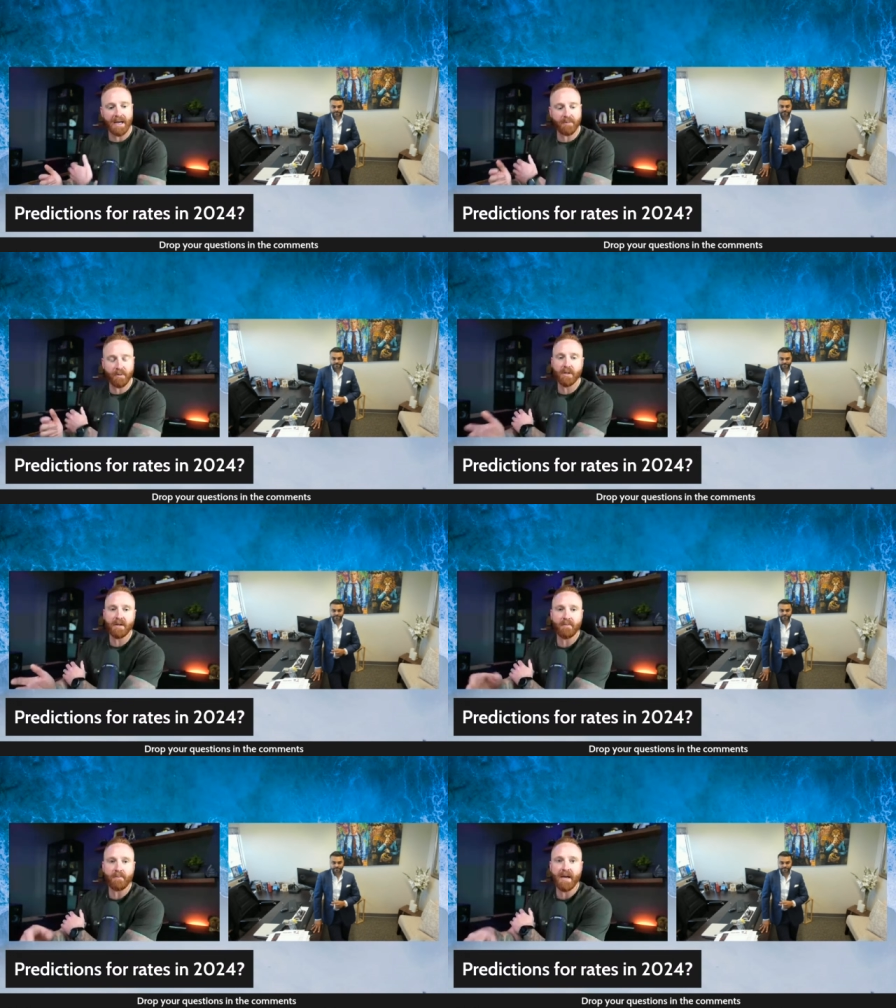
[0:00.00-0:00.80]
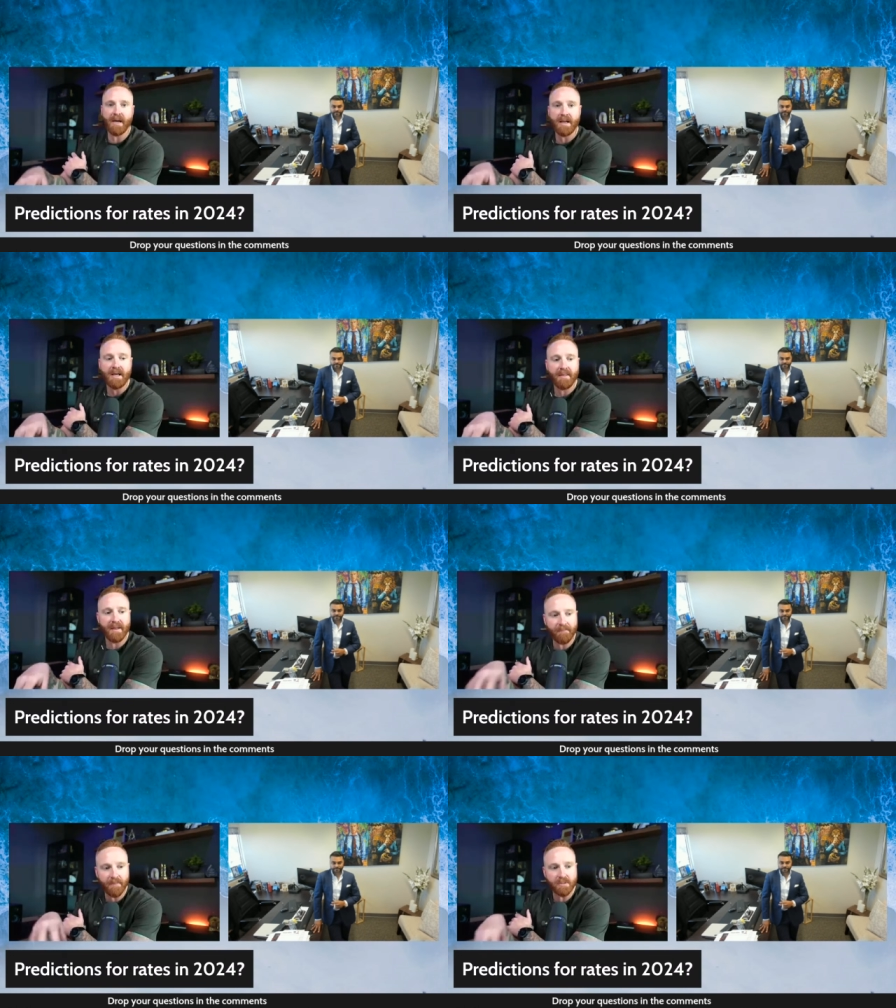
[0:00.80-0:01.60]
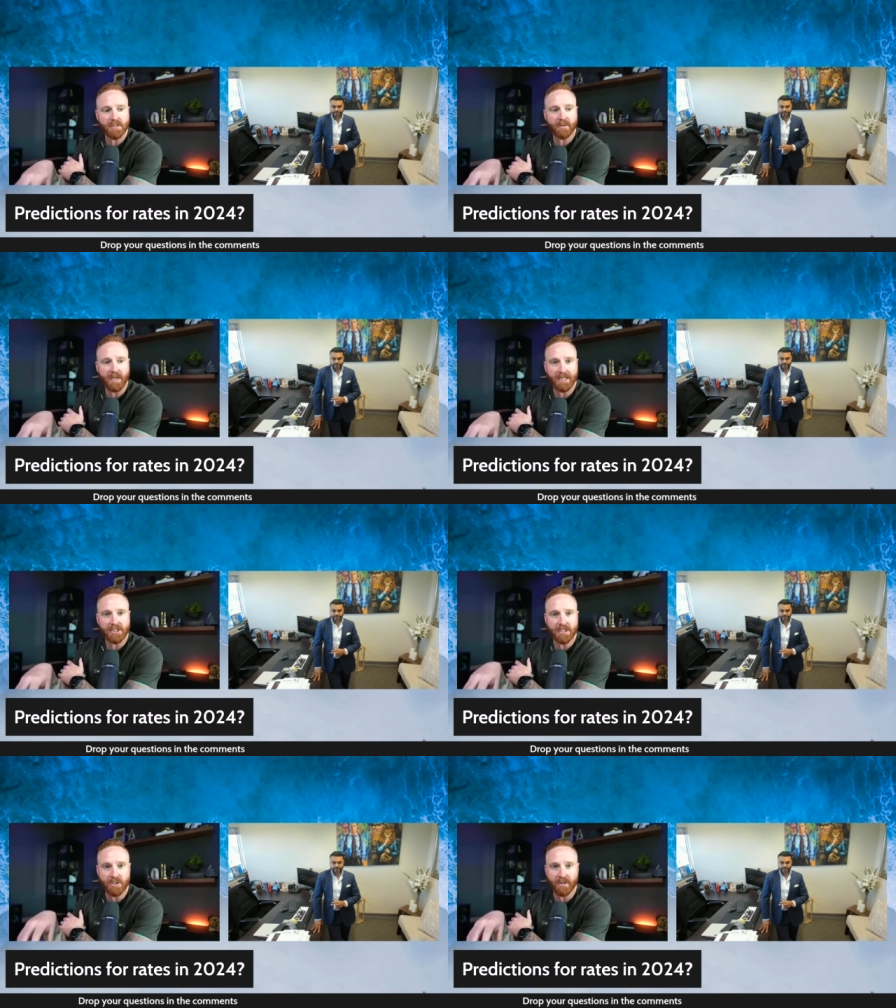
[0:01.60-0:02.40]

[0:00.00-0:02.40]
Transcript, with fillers: And I'd be willing to bet that in most locations,